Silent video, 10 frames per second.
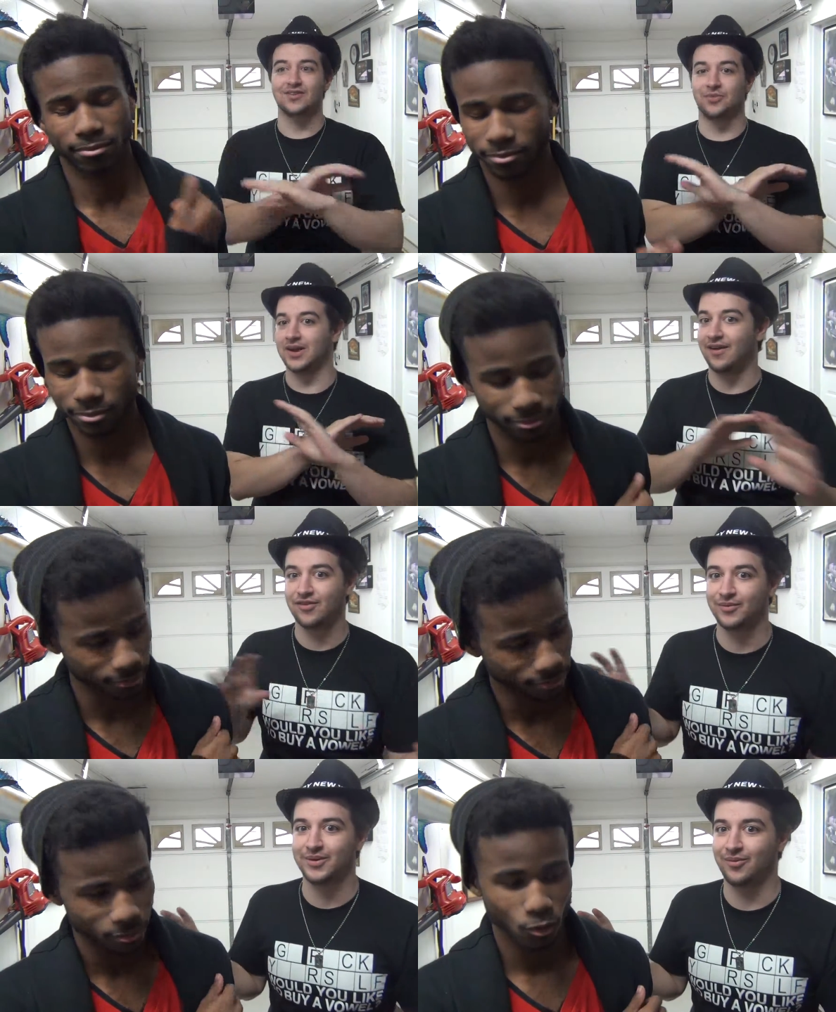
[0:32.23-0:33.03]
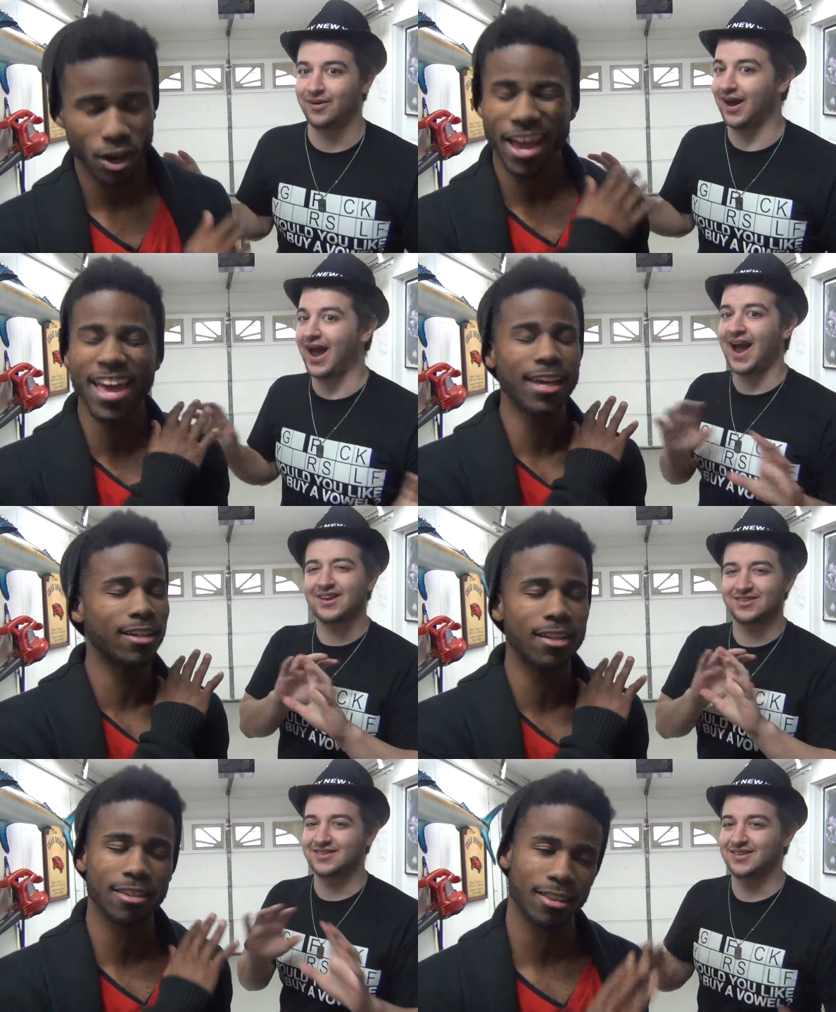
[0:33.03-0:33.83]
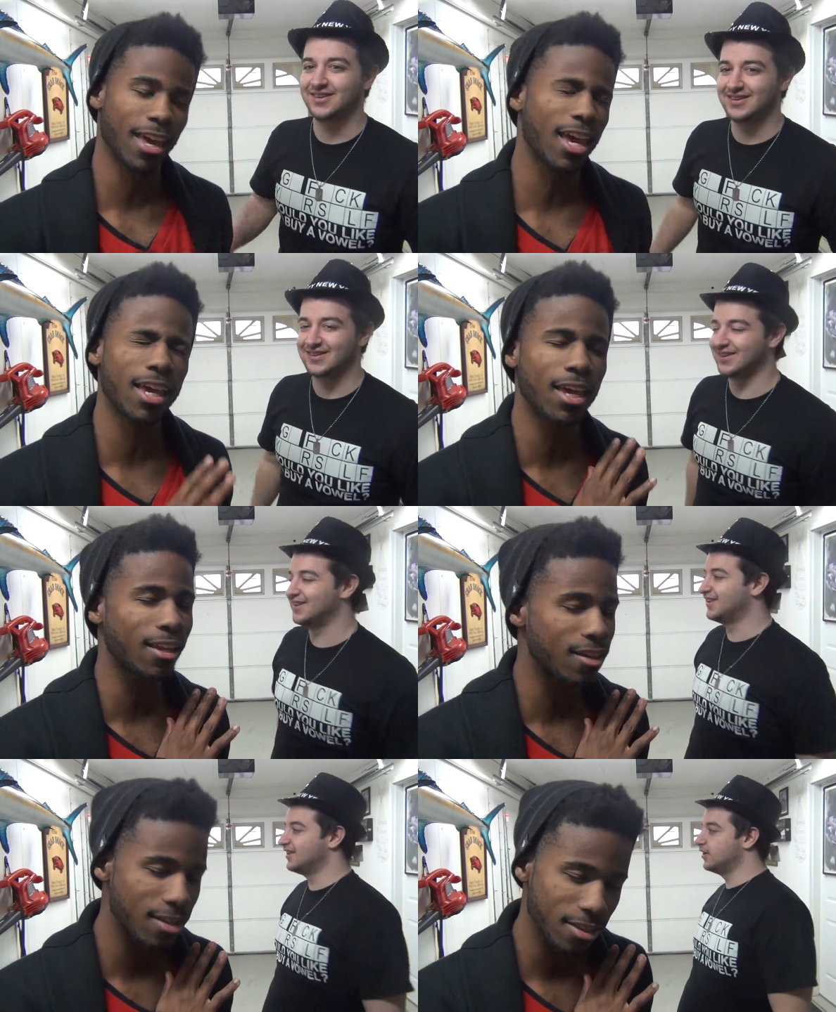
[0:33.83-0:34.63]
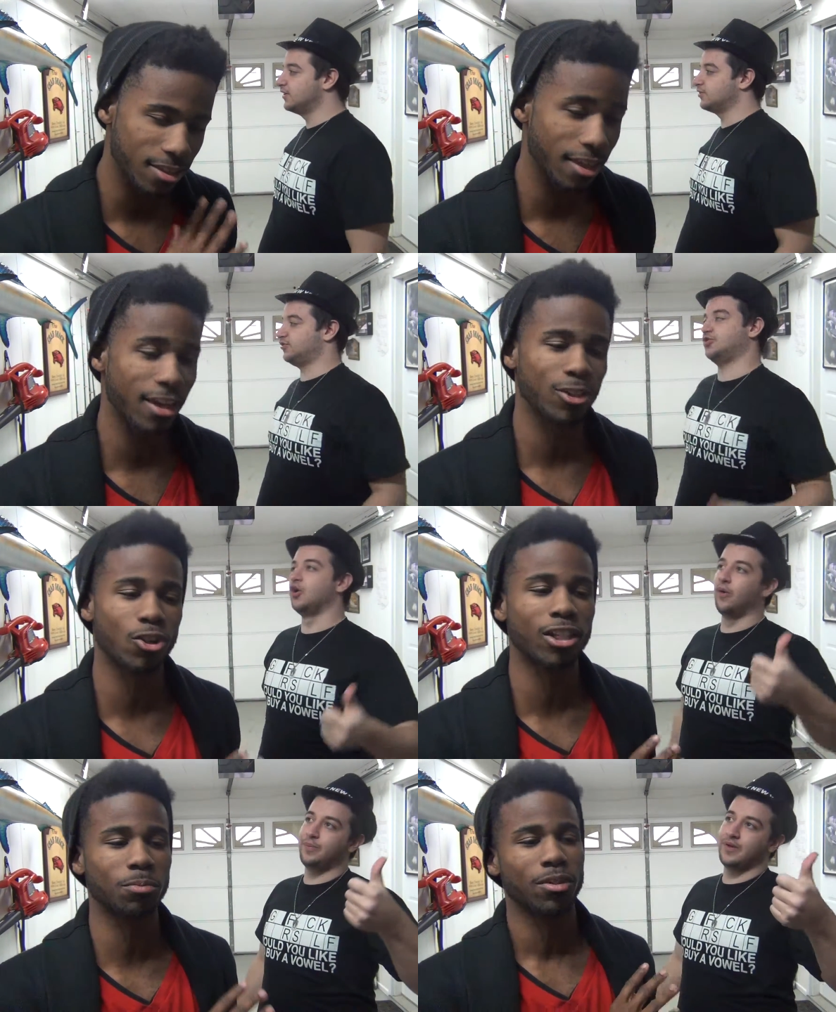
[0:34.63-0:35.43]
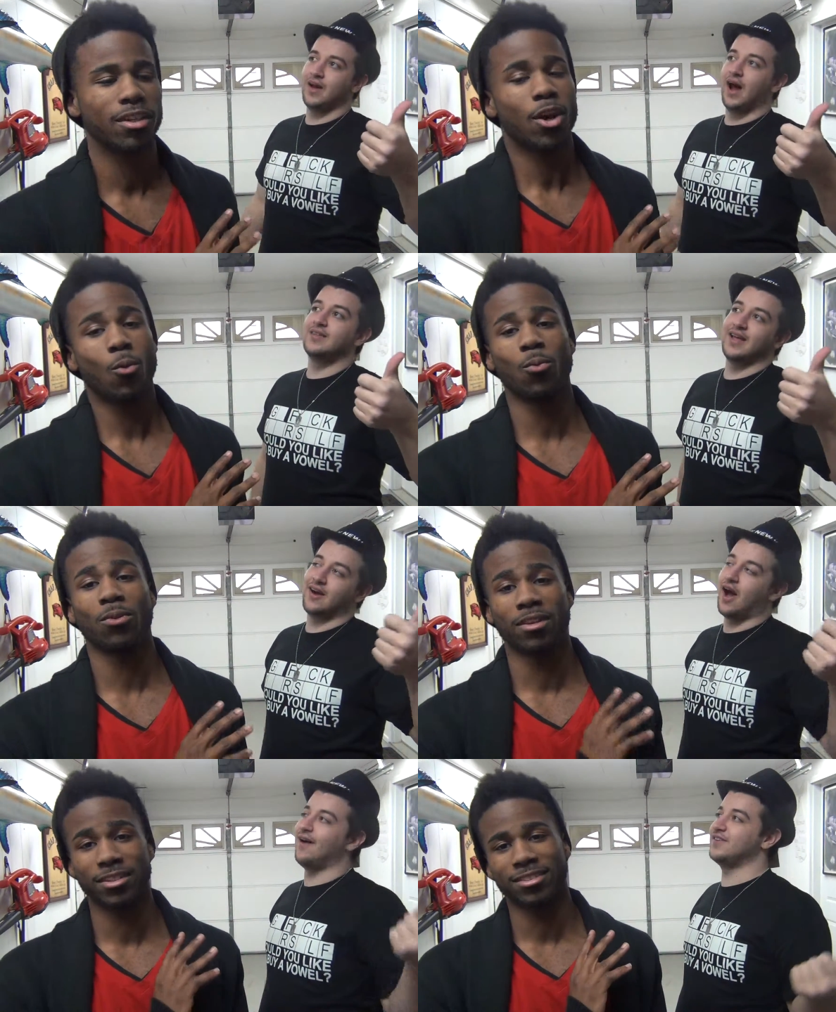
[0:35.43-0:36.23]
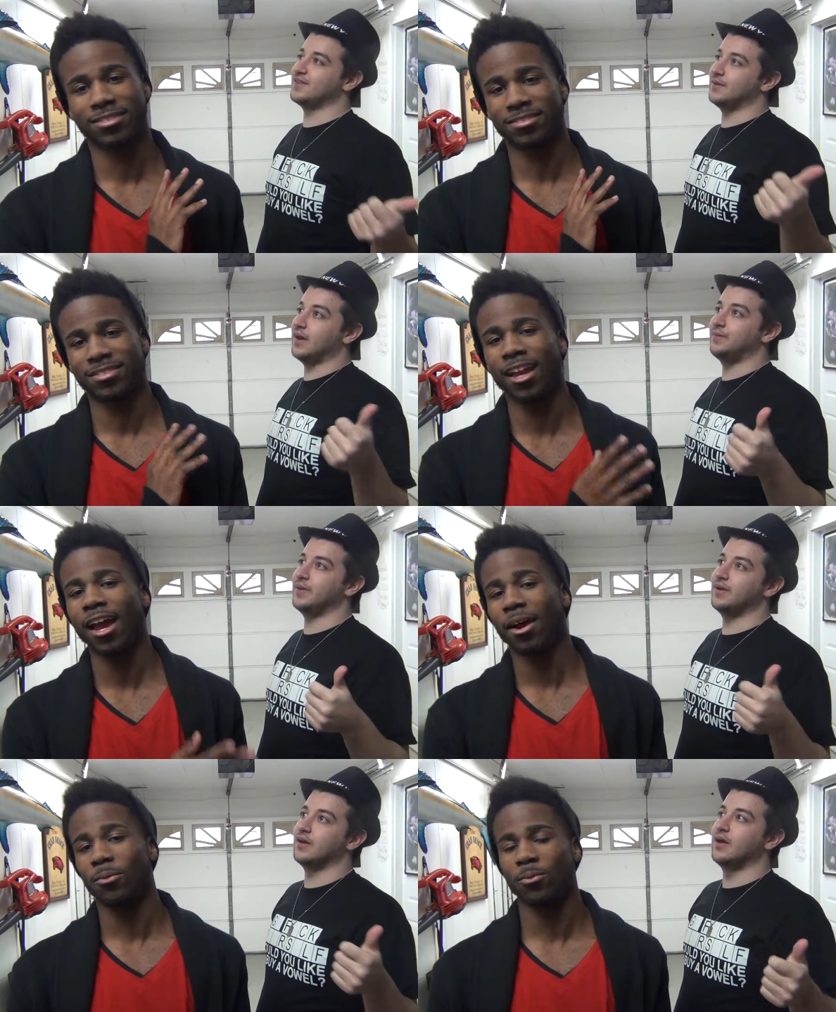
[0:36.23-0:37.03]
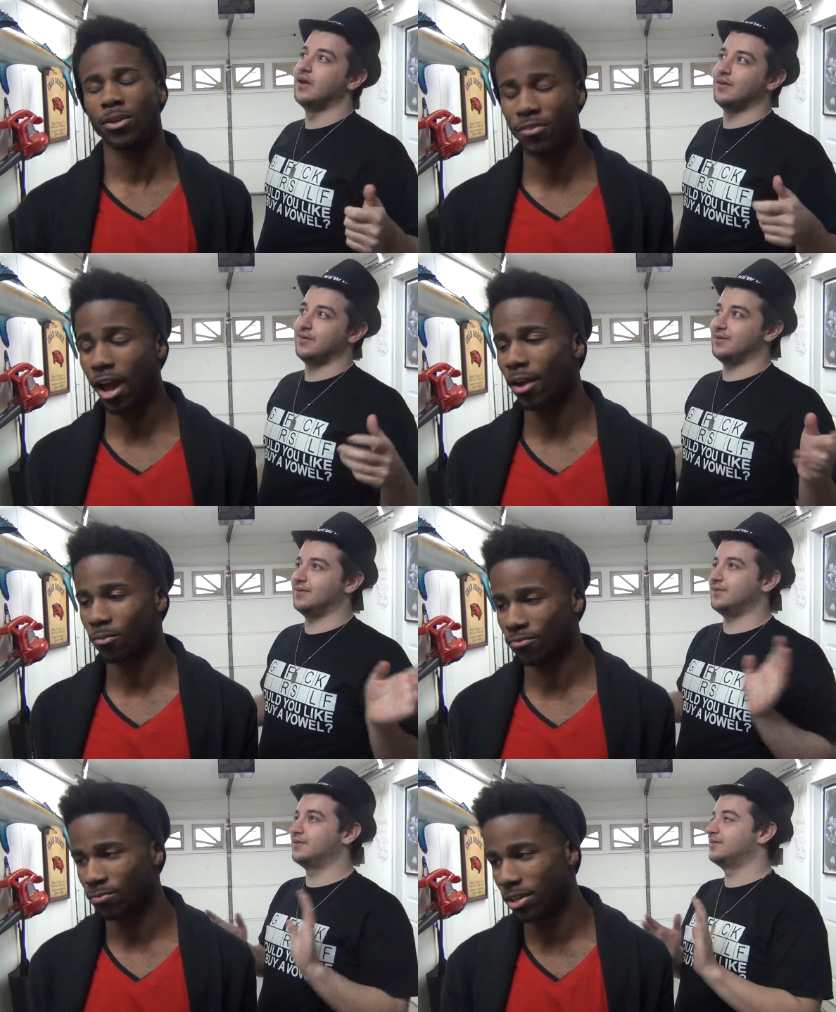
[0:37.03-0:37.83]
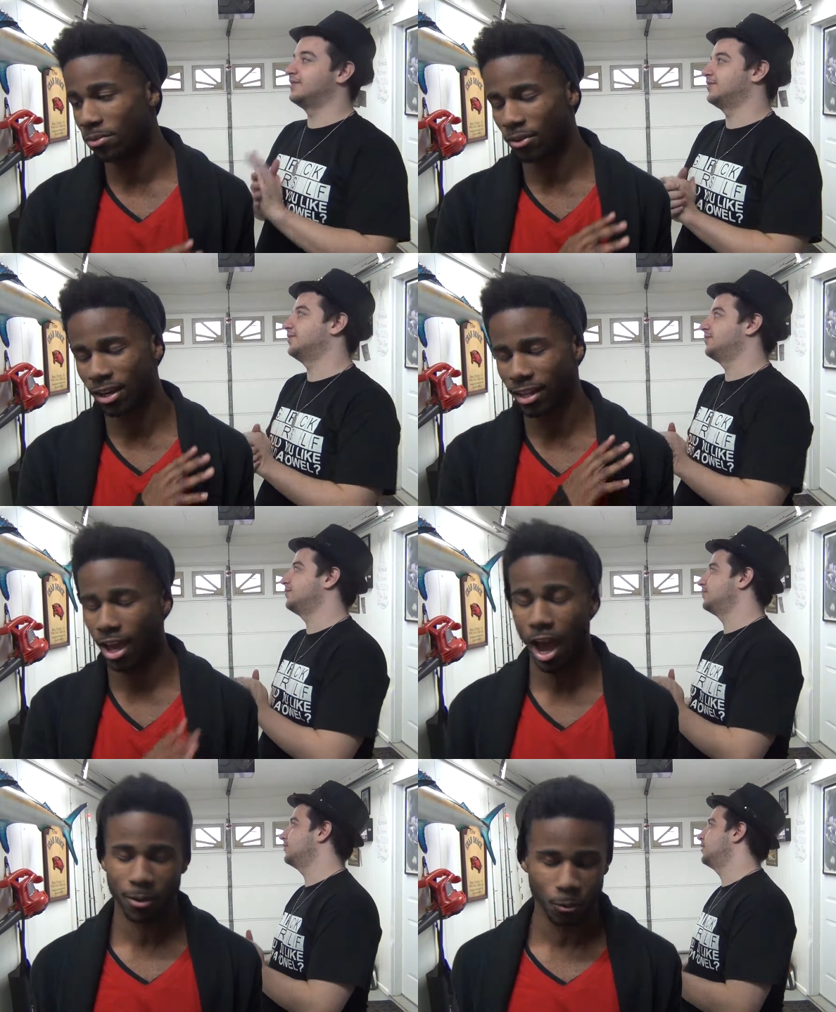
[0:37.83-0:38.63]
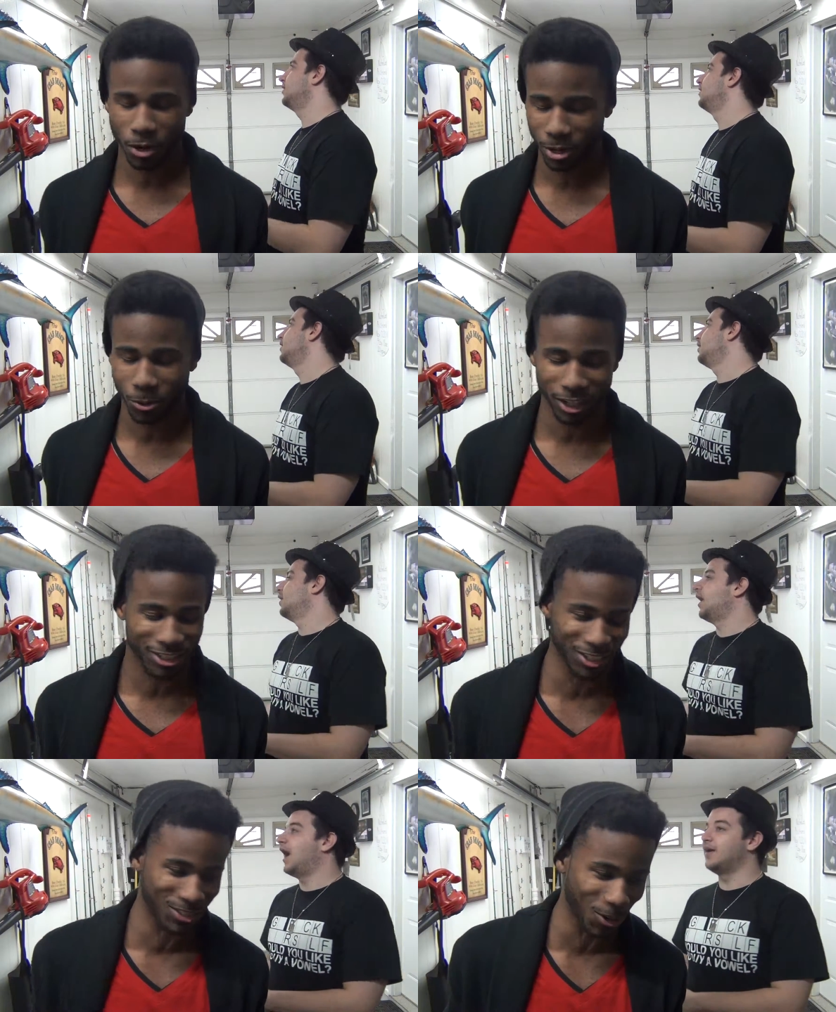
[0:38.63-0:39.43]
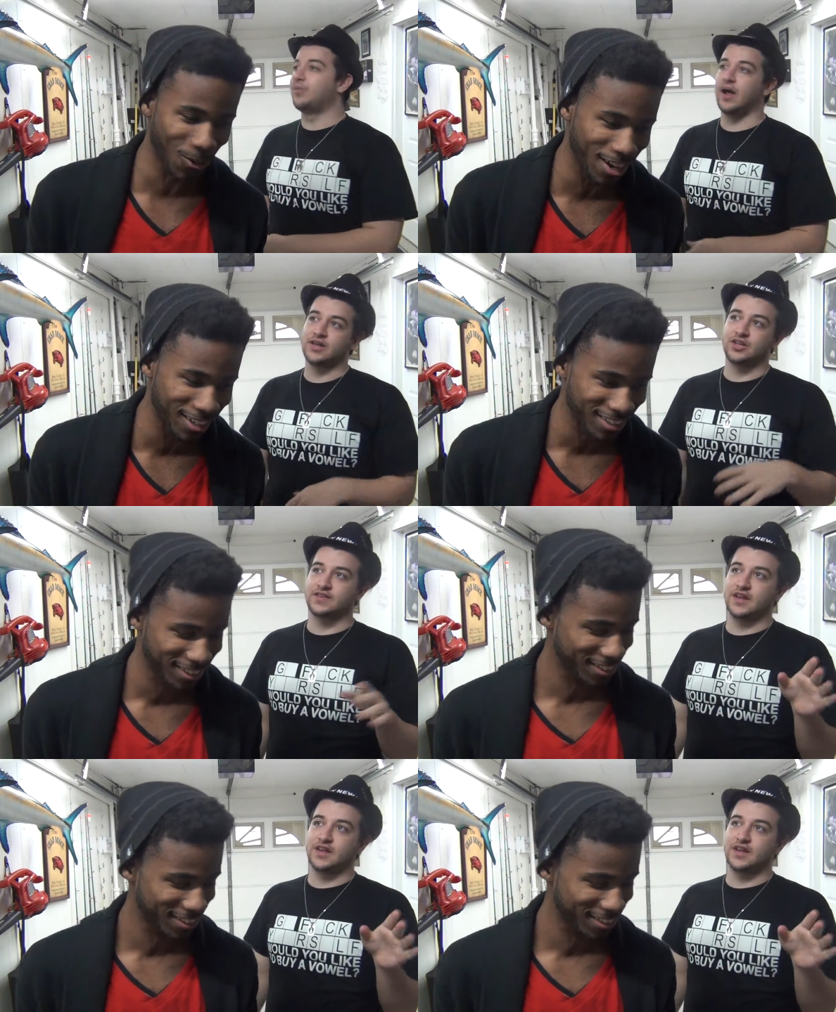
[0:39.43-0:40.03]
Speaker 1: us whatever we want. Any
Speaker 2: anything. Trust me,
Speaker 1: uh, they're obviously. Yeah, yeah,
Speaker 2: we've got we've already gotten weird questions. I probably
Speaker 1: just